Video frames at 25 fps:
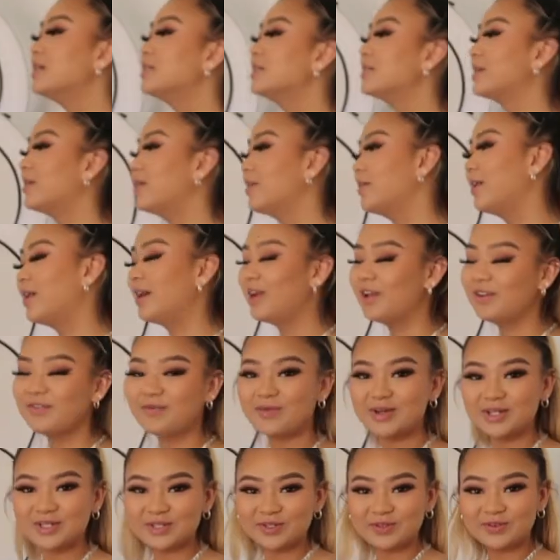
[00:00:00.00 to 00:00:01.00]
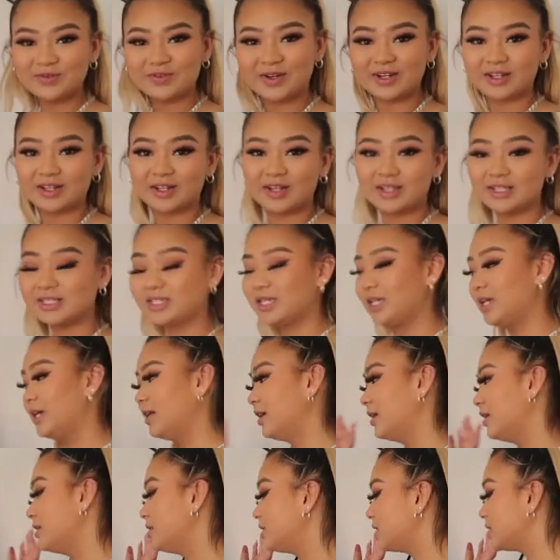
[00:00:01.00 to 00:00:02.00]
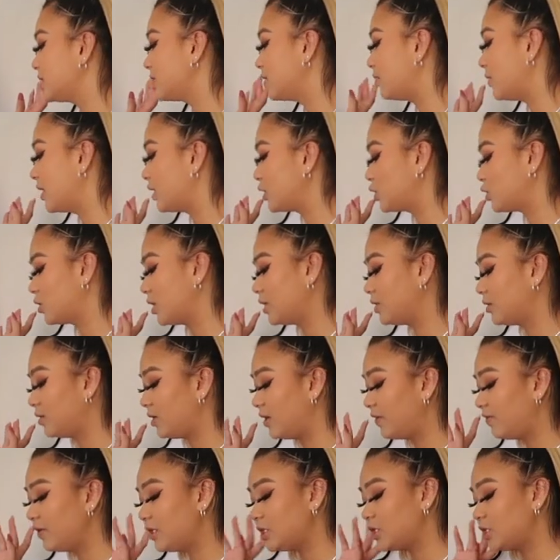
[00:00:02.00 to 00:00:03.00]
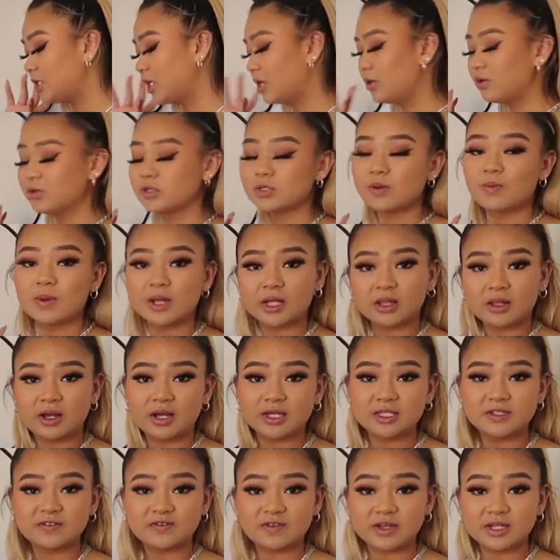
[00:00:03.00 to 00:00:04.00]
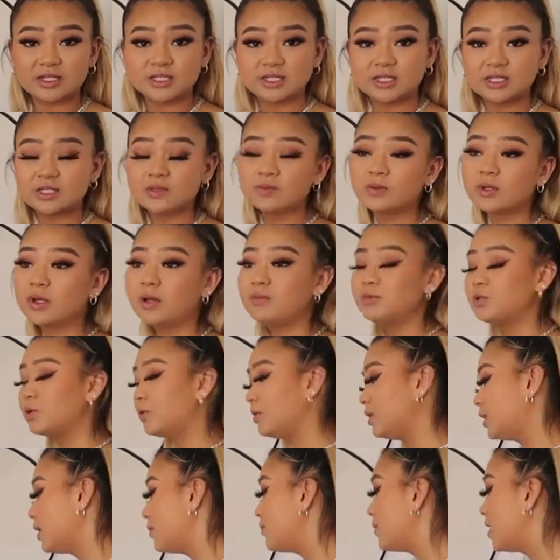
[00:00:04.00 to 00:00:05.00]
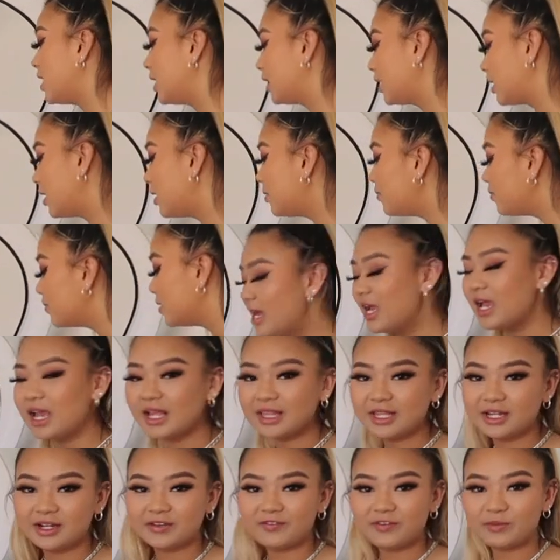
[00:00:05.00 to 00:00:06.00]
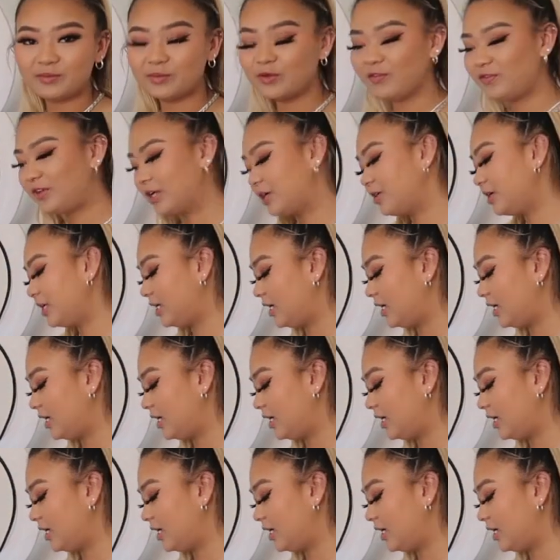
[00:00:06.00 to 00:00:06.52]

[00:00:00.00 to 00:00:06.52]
So I have my two ring lights here just to make sure I don't have any shadows on my clients' faces when I'm doing their makeup. And then if we move down